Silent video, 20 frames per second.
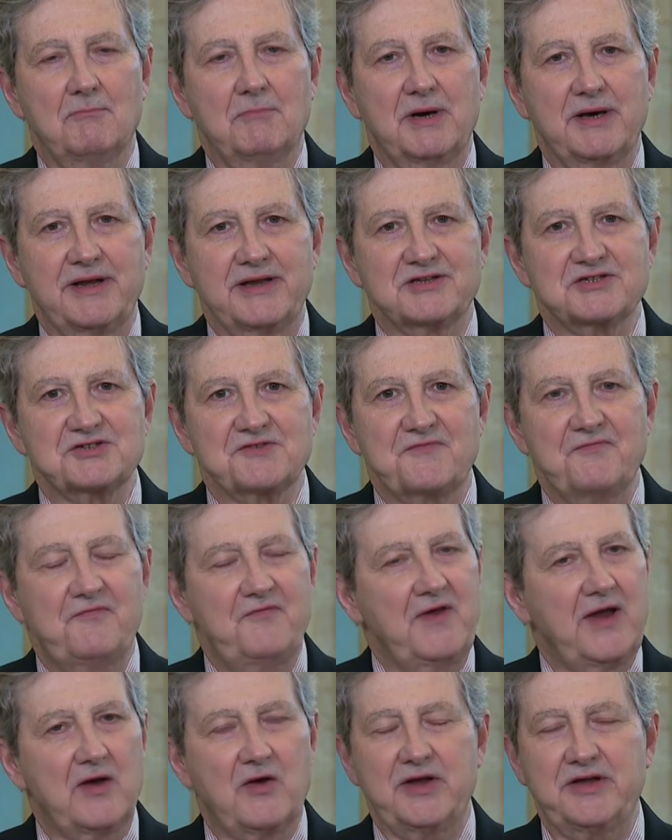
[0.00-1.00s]
but it's
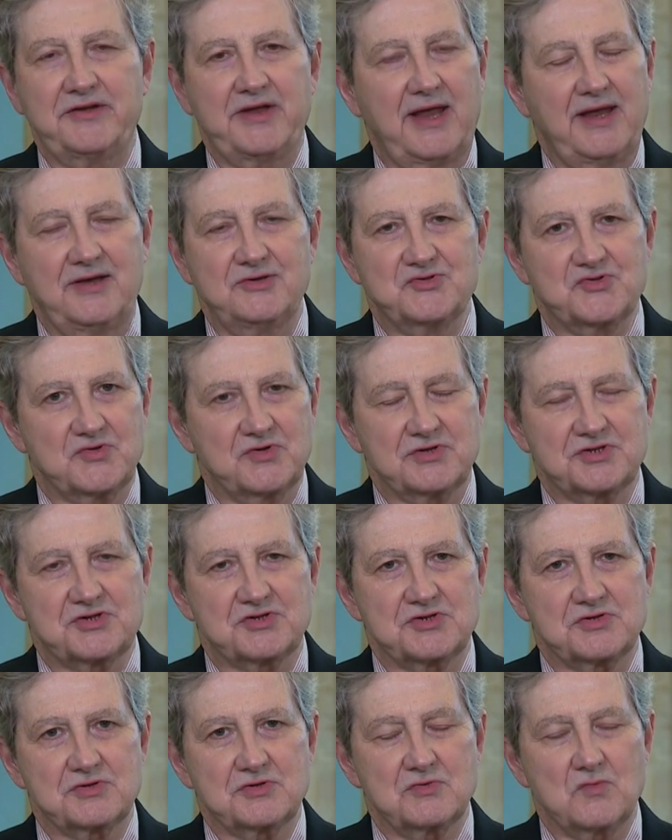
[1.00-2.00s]
very
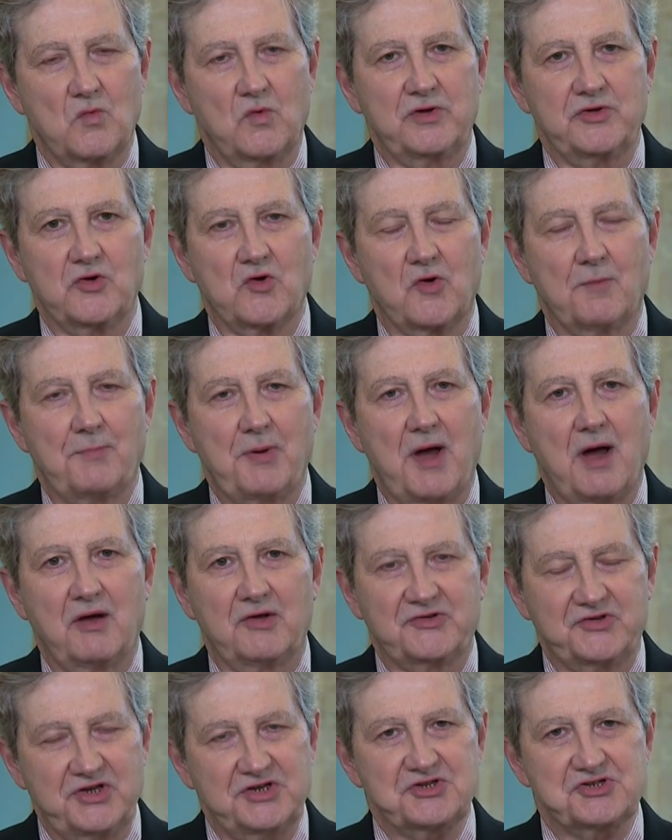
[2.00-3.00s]
dangerous when you're a
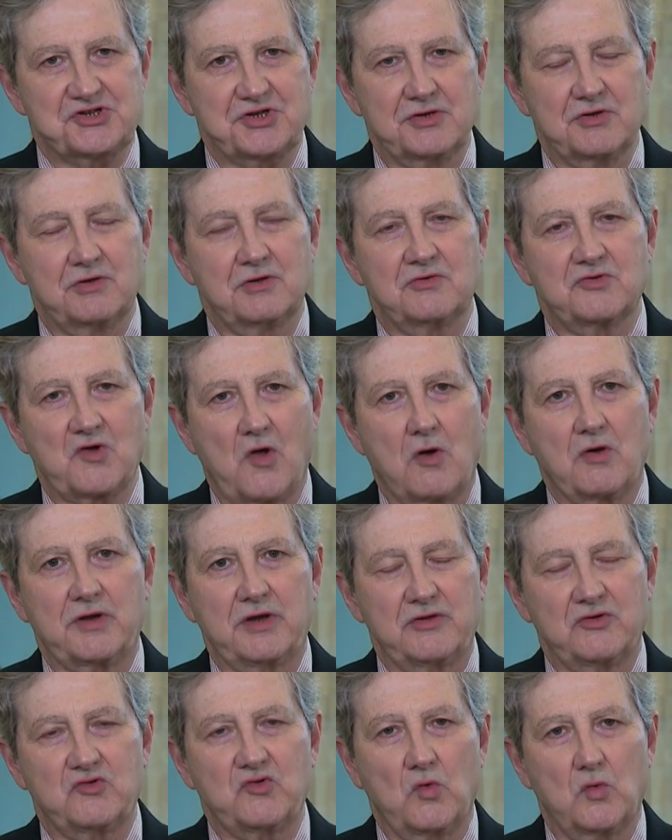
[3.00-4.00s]
politician
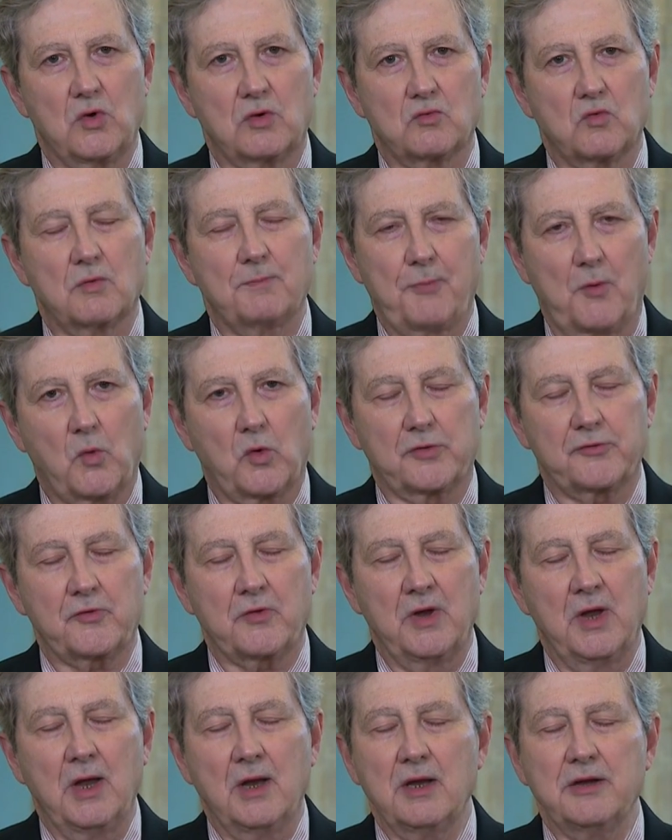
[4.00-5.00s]
talking to a reporter.